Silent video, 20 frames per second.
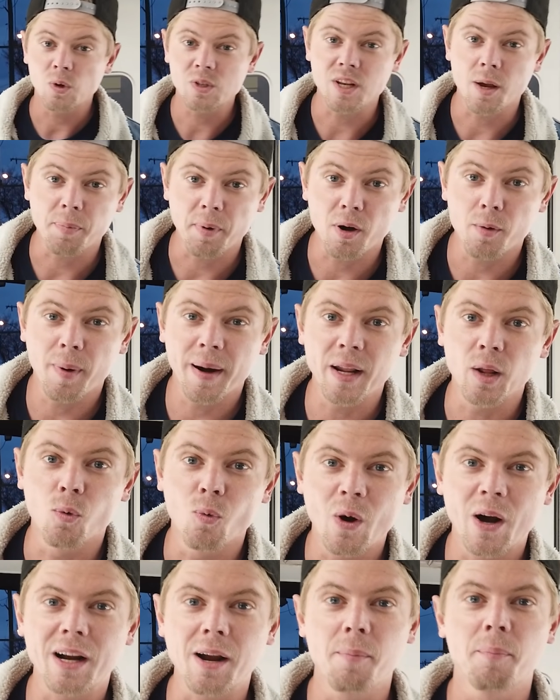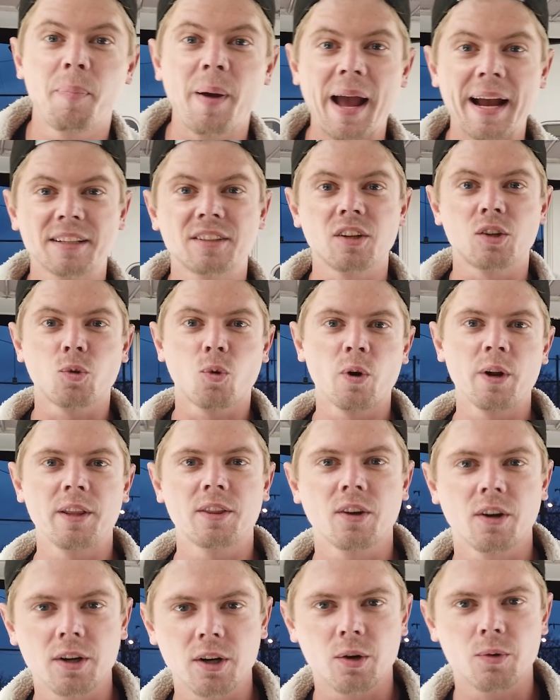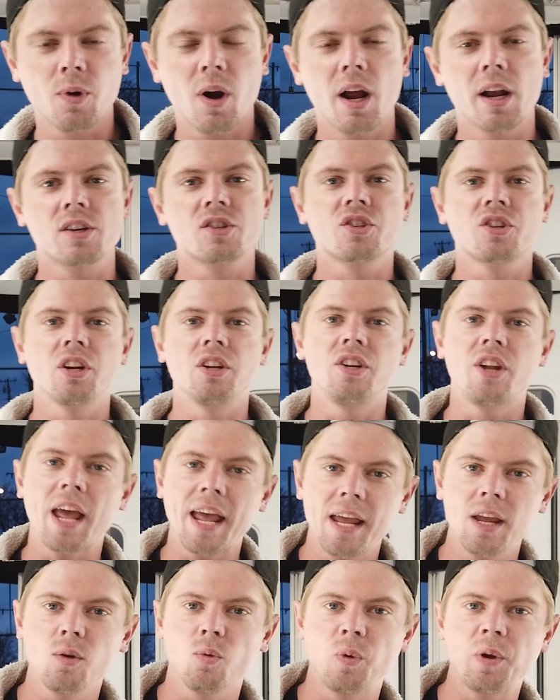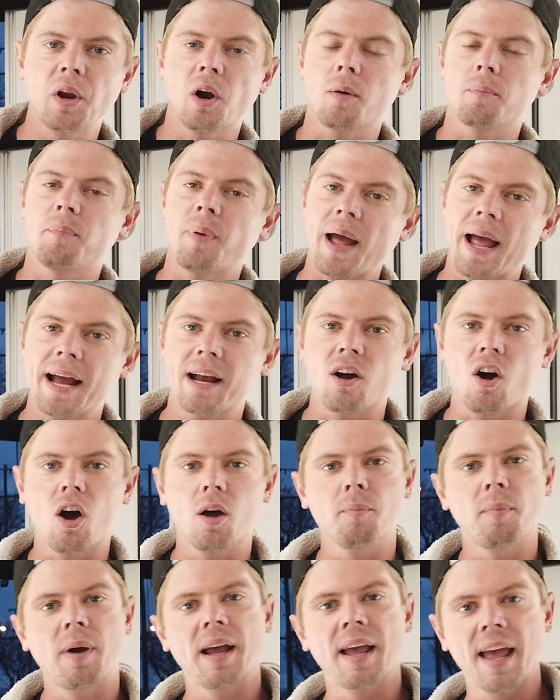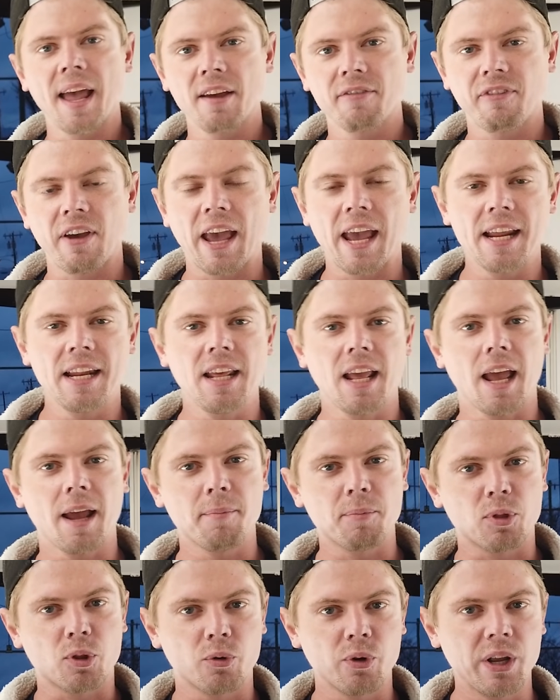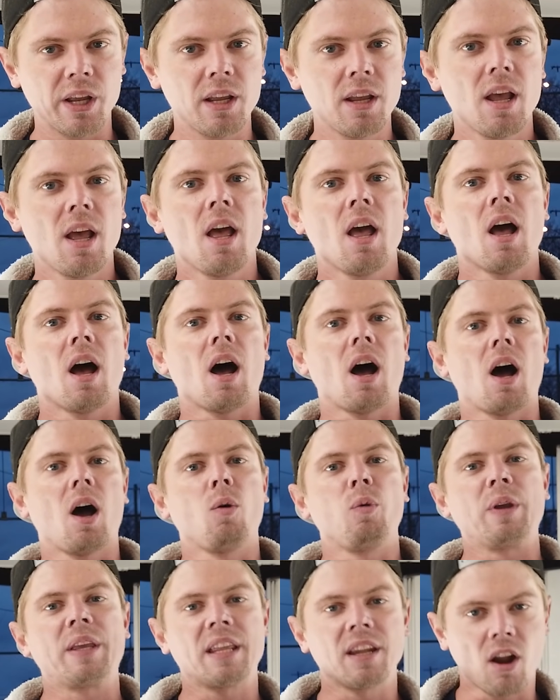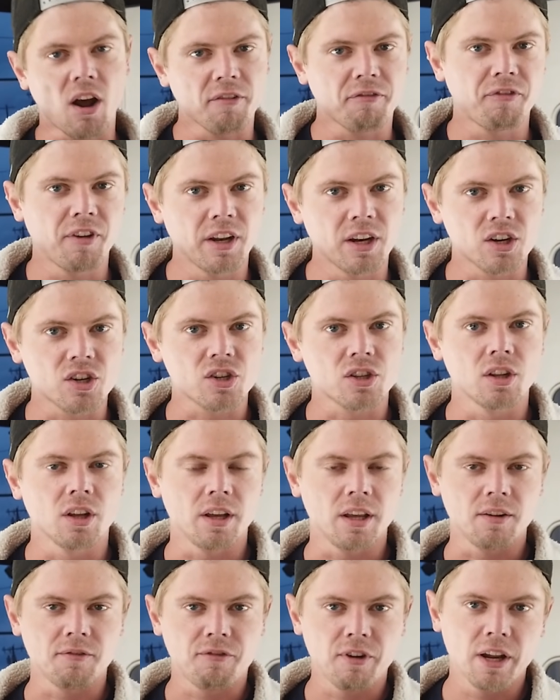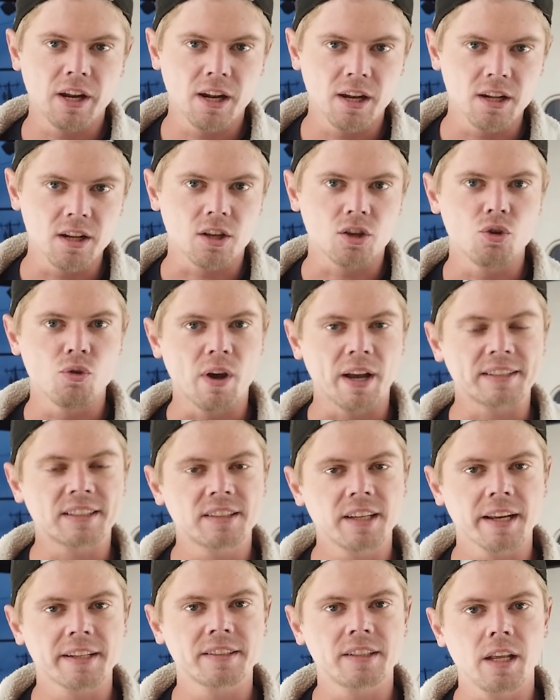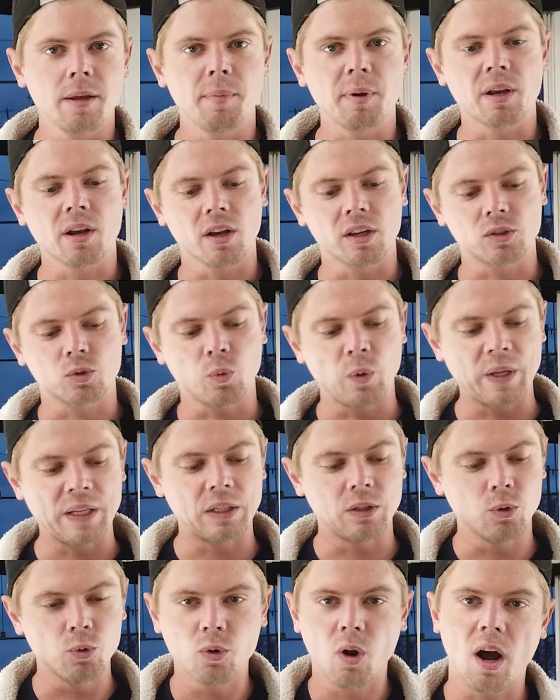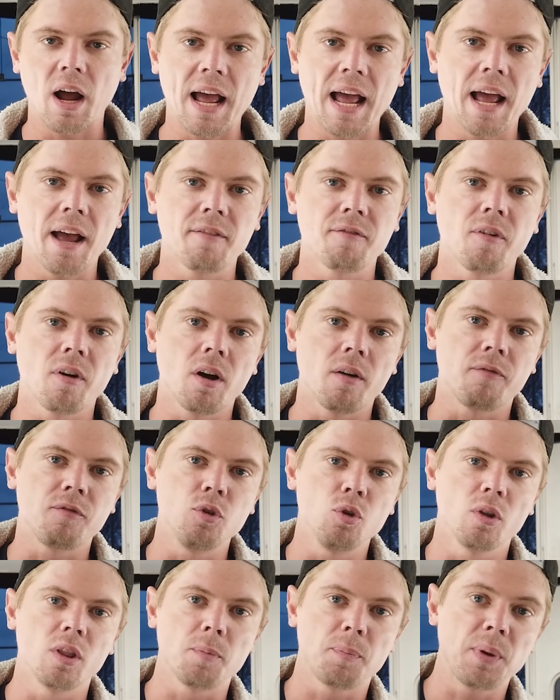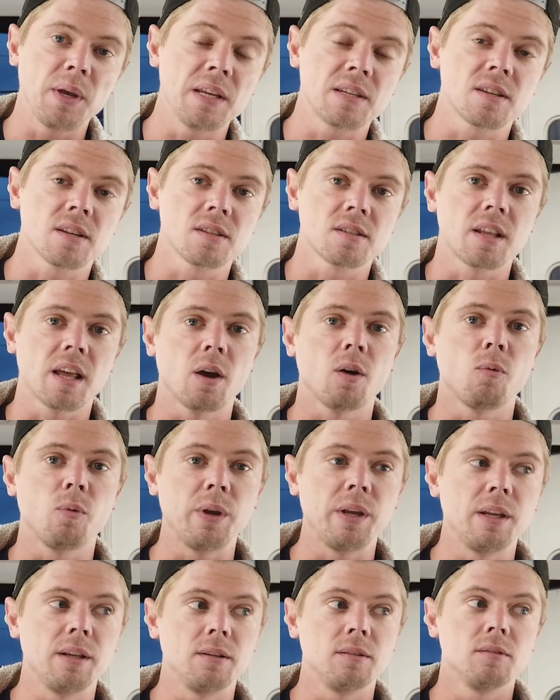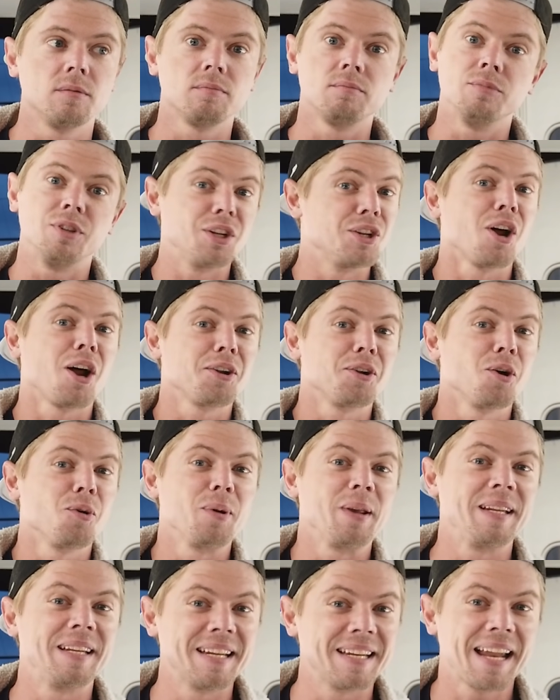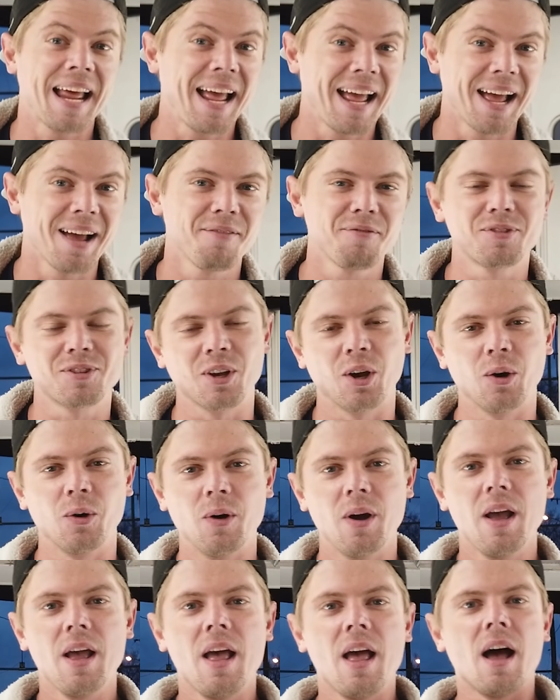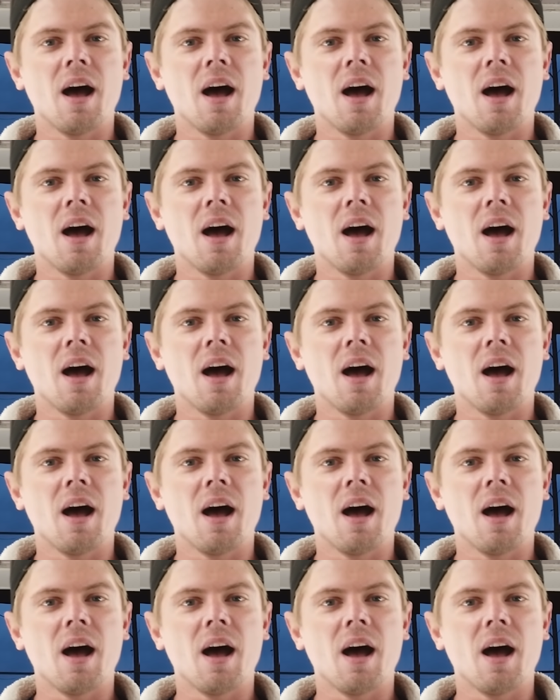What's up, everybody, and welcome back to 23rd Garage. Today we are back on my F80 M3. We cannot finish the Infinity QX60 because we do not have a few of the pieces that we did not know we didn't have. So